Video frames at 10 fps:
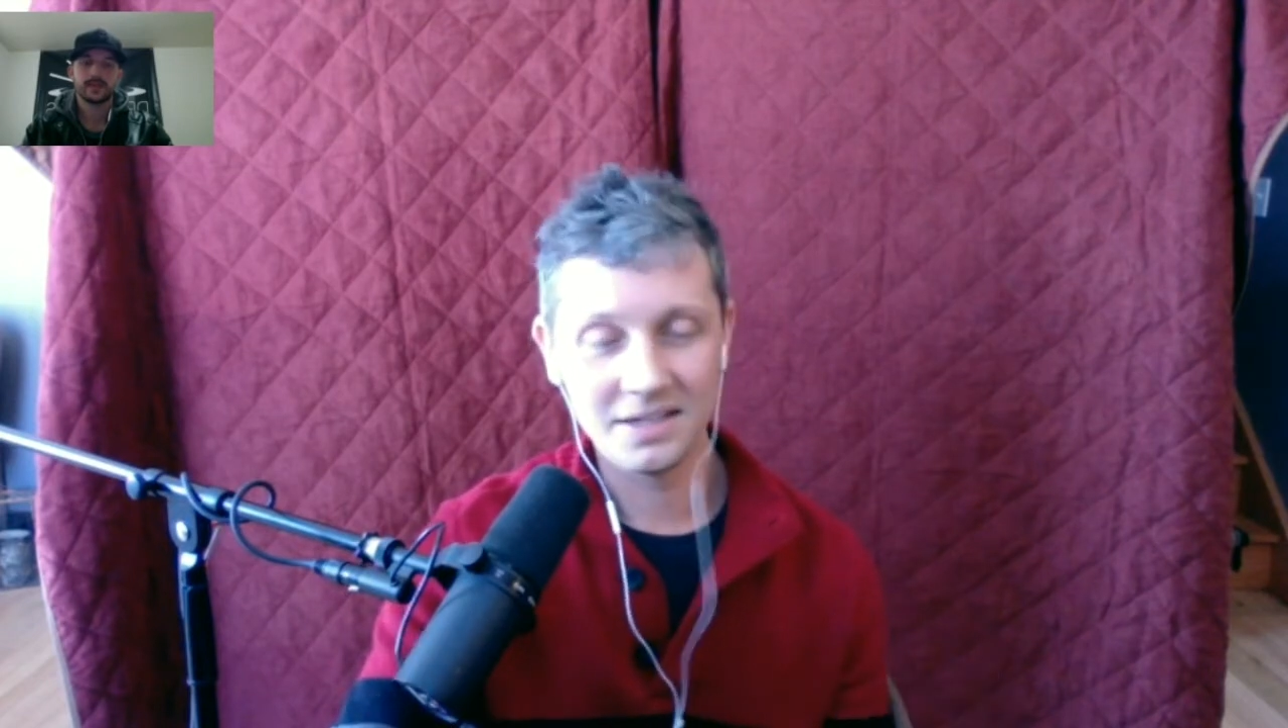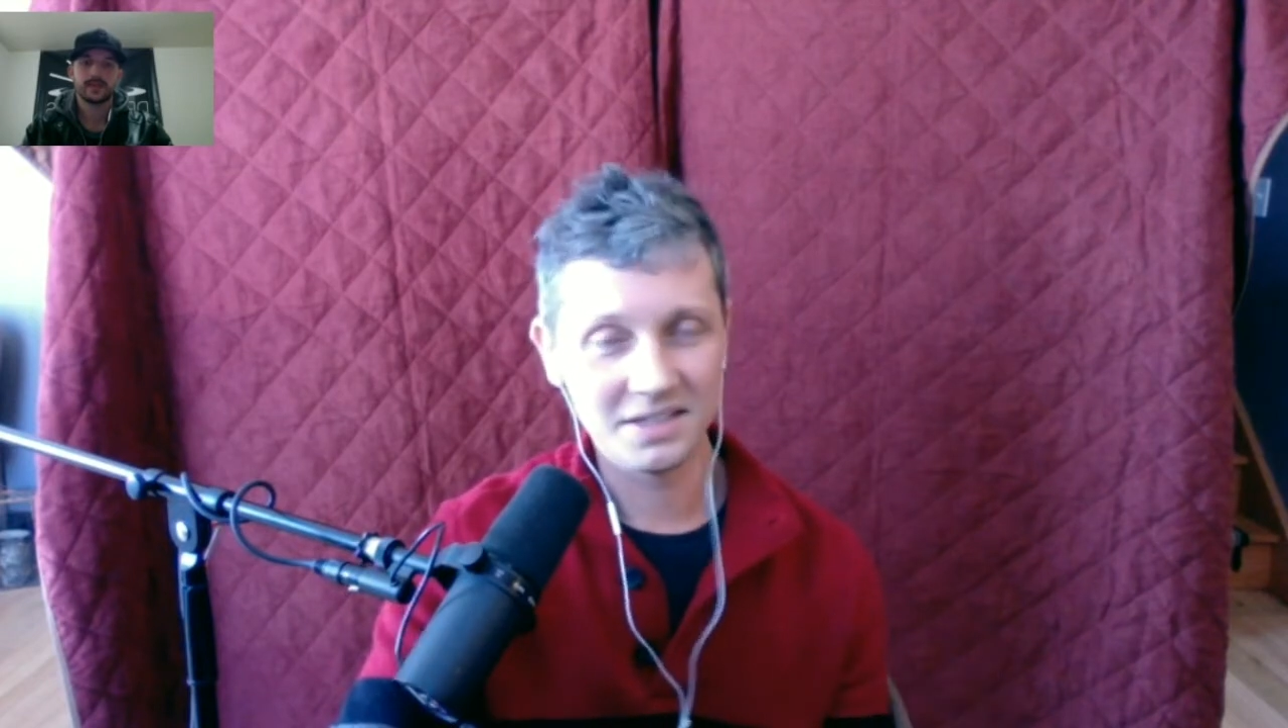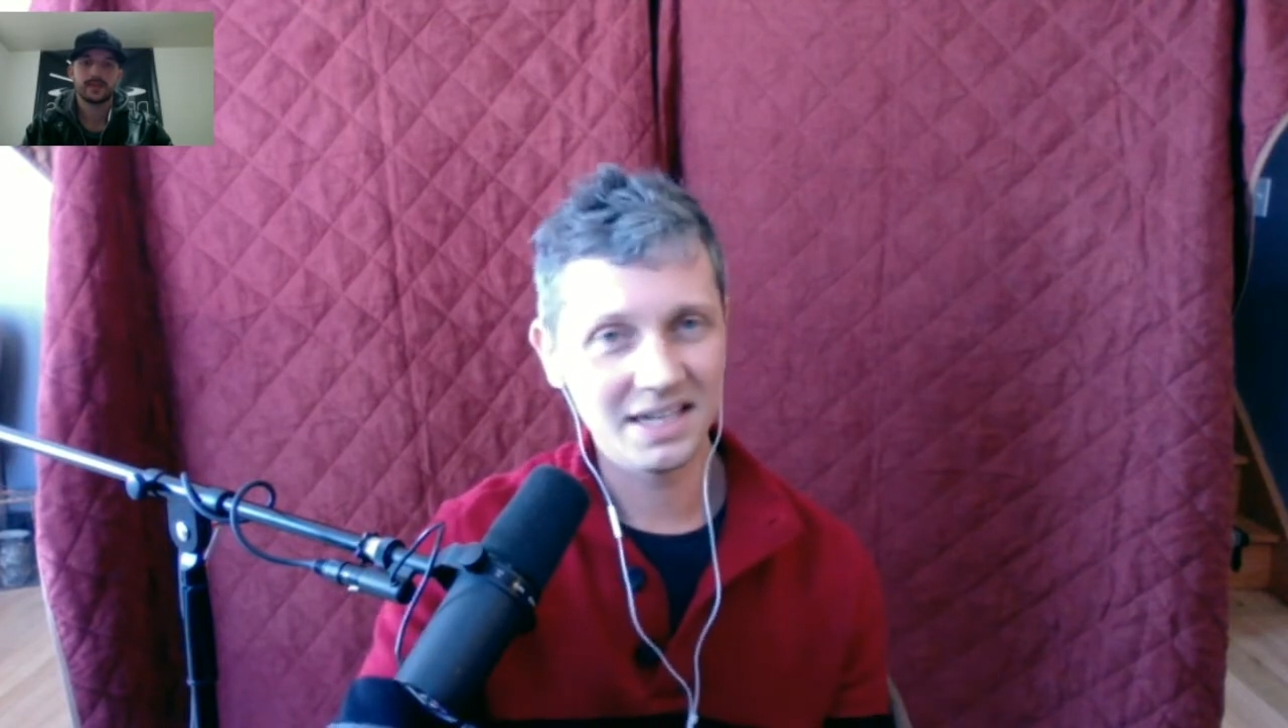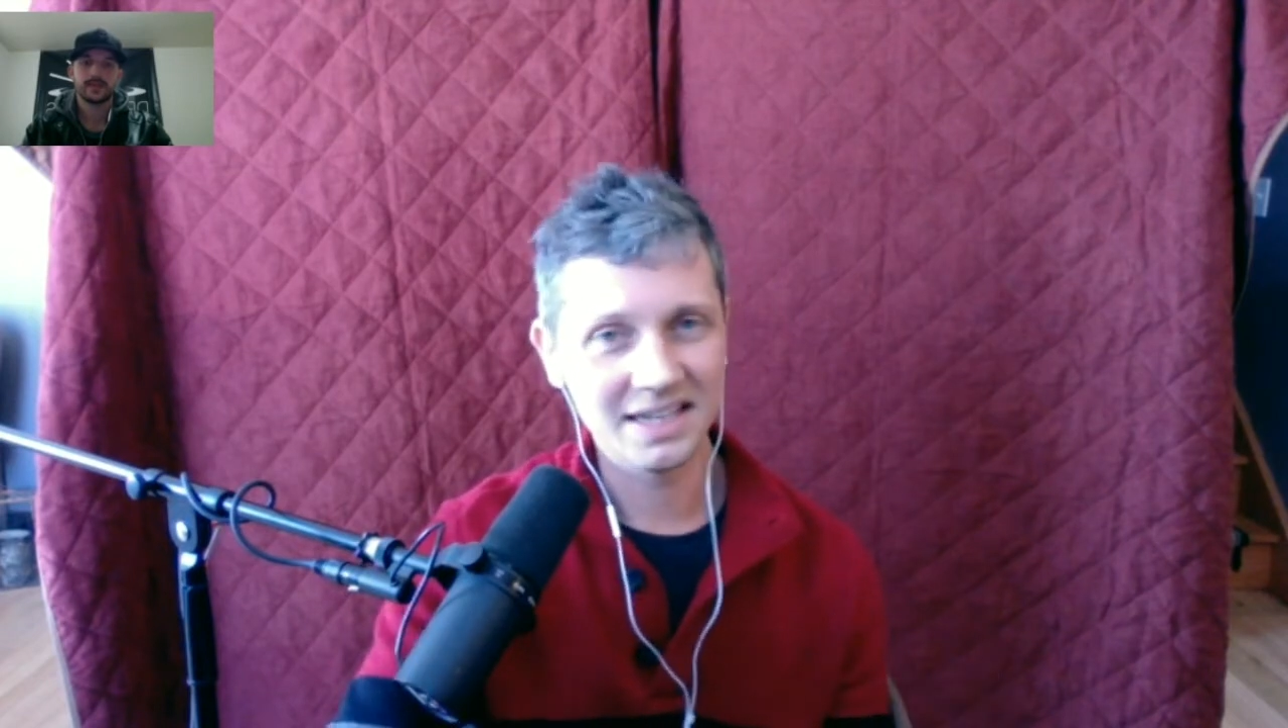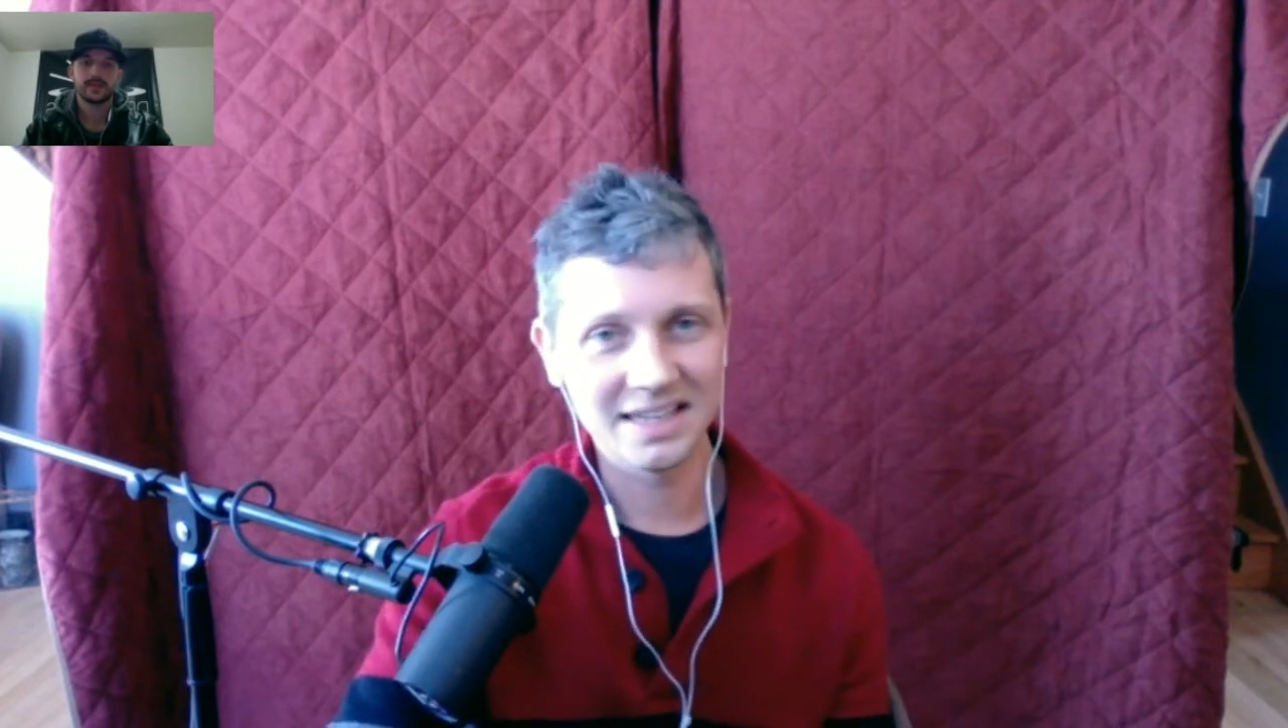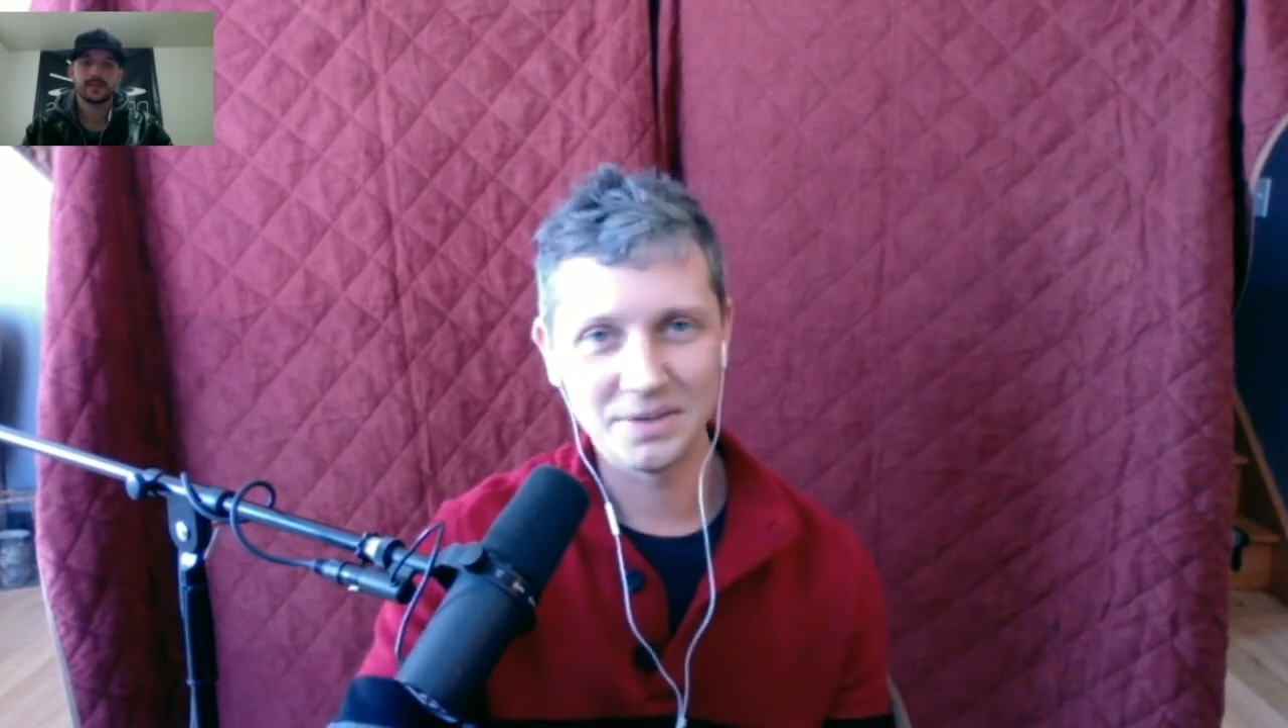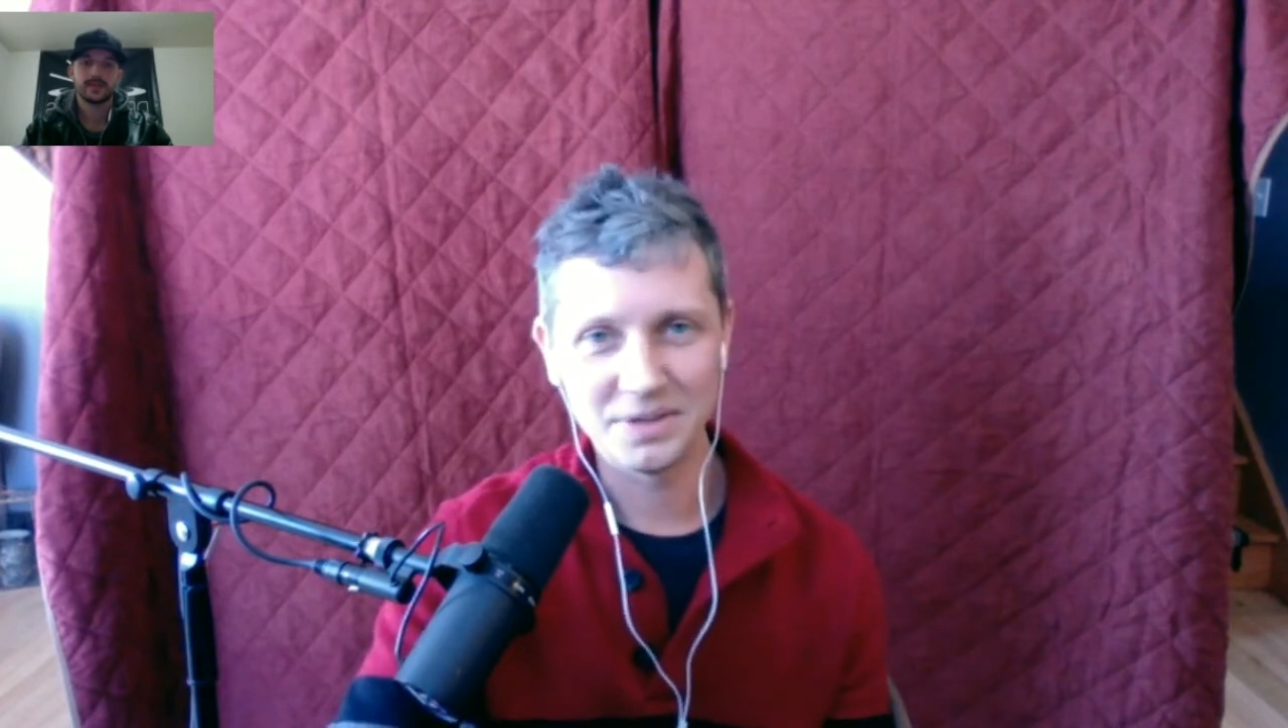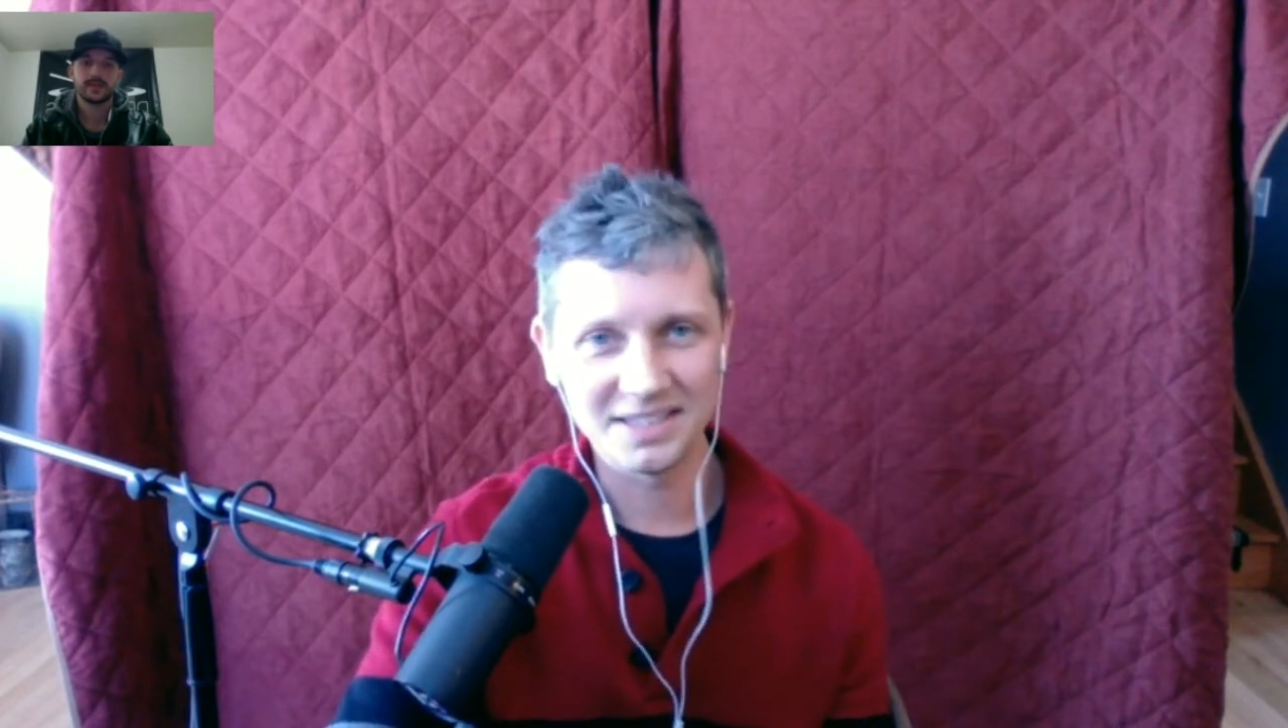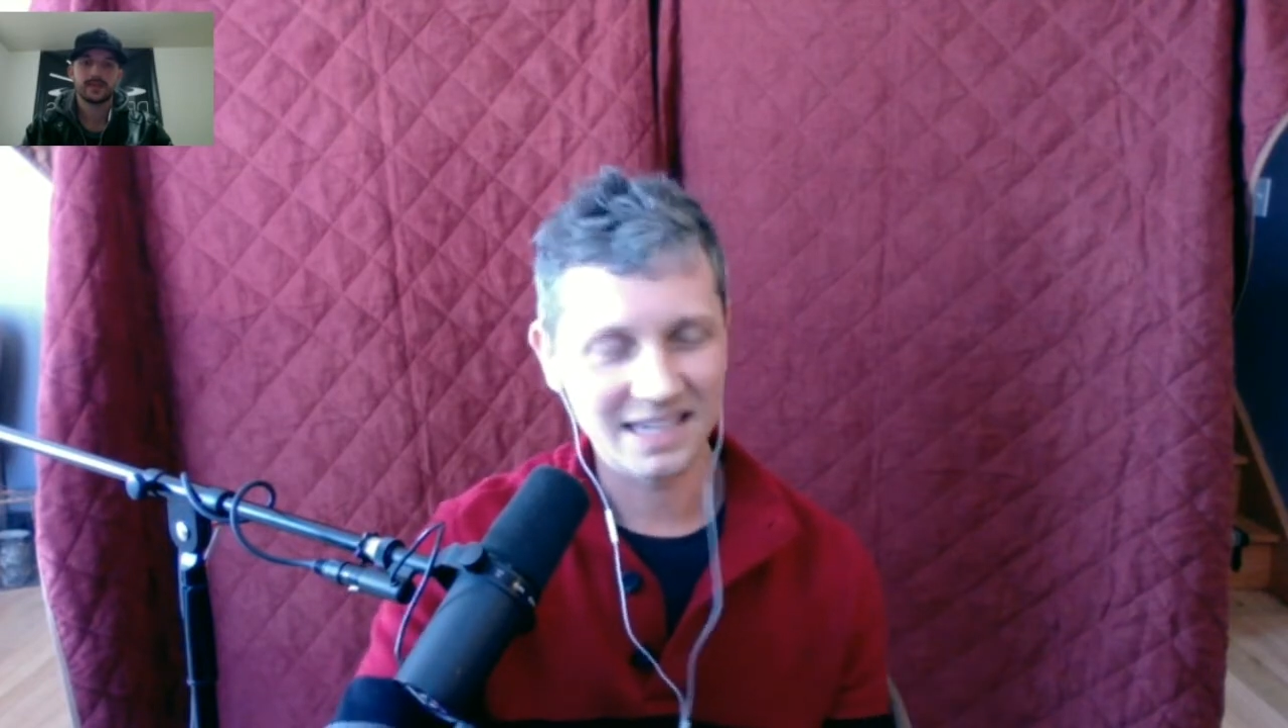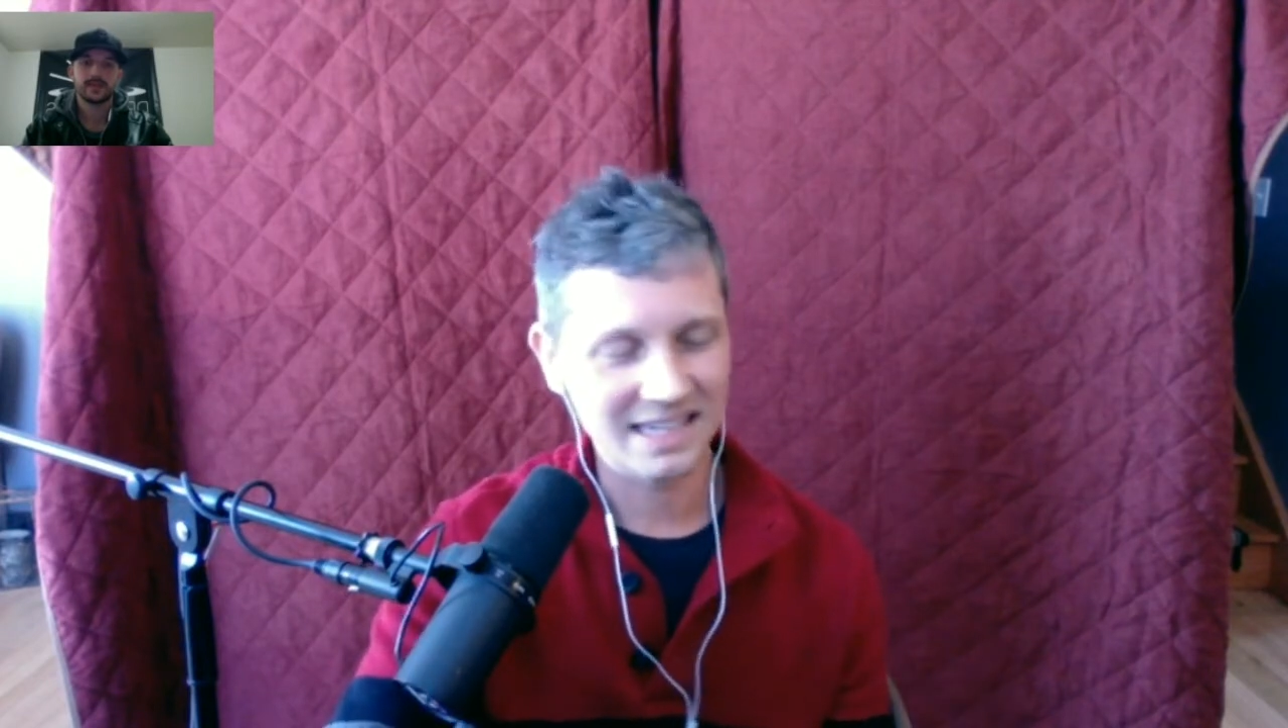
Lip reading: to take that risk,